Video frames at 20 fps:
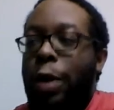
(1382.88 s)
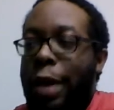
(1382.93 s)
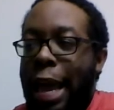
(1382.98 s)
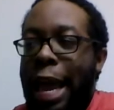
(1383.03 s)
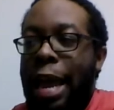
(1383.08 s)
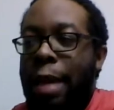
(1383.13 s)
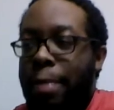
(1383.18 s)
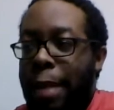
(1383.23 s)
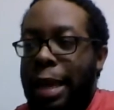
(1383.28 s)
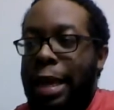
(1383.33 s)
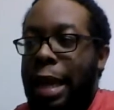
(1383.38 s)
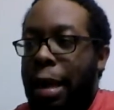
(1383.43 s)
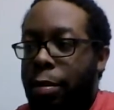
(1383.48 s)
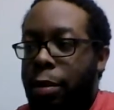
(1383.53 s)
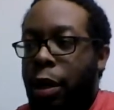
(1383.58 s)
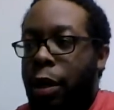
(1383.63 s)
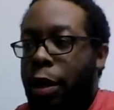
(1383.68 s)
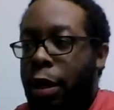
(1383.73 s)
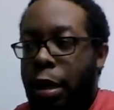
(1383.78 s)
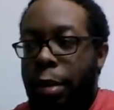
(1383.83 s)
game they kept
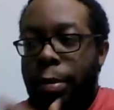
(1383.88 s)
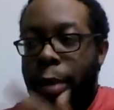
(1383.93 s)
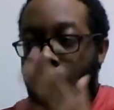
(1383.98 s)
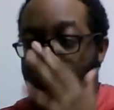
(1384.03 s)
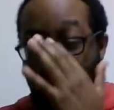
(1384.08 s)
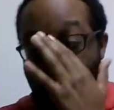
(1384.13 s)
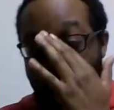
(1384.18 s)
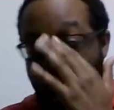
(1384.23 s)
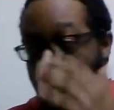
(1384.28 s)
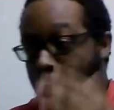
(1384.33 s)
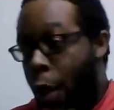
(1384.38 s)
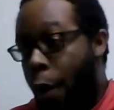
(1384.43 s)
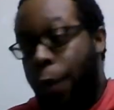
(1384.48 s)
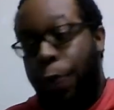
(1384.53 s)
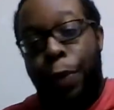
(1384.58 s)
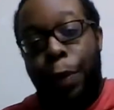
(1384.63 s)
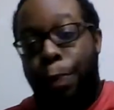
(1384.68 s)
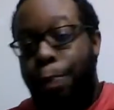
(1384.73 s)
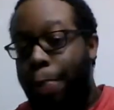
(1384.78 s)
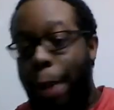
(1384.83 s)
talking about
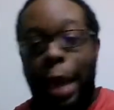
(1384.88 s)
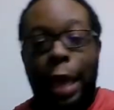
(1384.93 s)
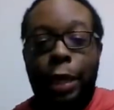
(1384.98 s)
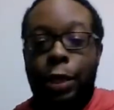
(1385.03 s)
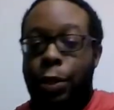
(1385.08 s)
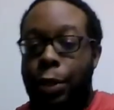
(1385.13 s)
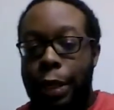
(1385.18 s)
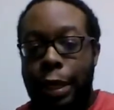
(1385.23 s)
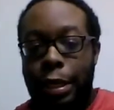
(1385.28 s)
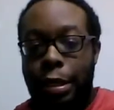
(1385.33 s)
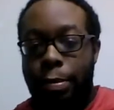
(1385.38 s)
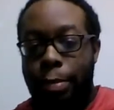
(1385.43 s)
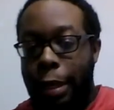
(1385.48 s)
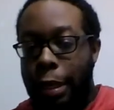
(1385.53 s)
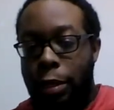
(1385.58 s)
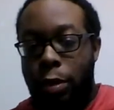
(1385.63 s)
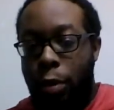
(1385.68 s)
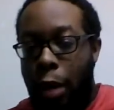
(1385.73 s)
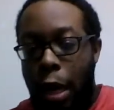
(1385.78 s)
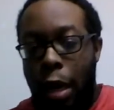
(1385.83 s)
the Patriots
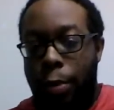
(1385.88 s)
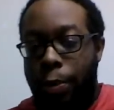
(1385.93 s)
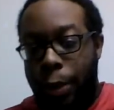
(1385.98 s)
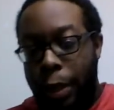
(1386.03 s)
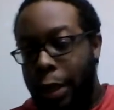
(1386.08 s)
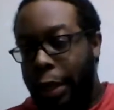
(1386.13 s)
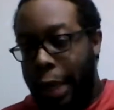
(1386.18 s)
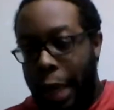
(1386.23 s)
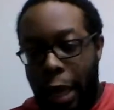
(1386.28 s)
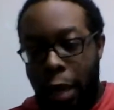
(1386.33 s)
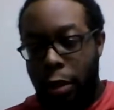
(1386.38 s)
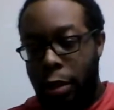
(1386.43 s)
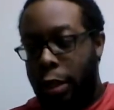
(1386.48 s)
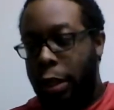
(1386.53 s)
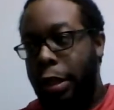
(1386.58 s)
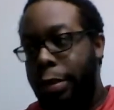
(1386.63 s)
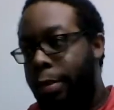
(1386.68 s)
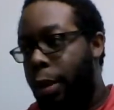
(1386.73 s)
missed Rob Gronkowski,